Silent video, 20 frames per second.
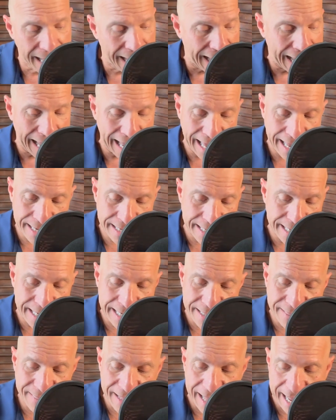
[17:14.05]
And
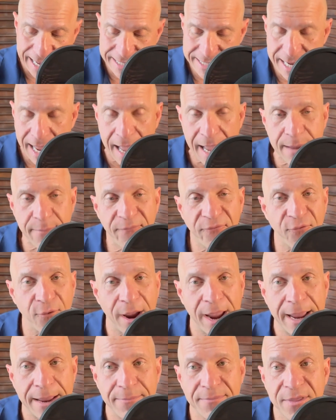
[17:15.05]
in that time
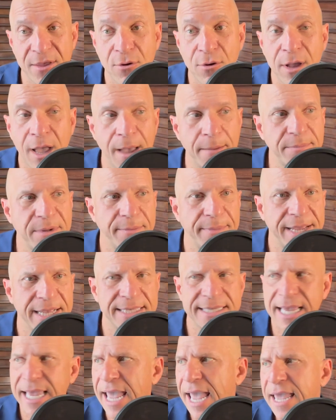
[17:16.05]
frame, they'll come to me and
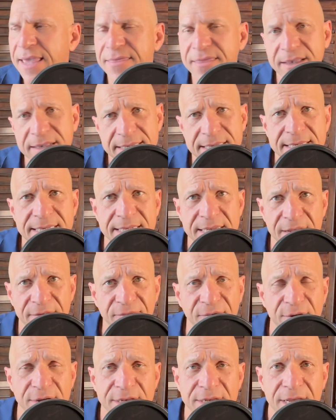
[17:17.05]
say, hey, this is
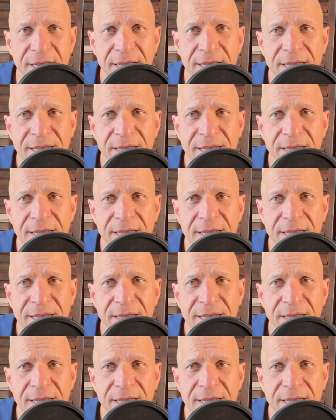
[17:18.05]
different.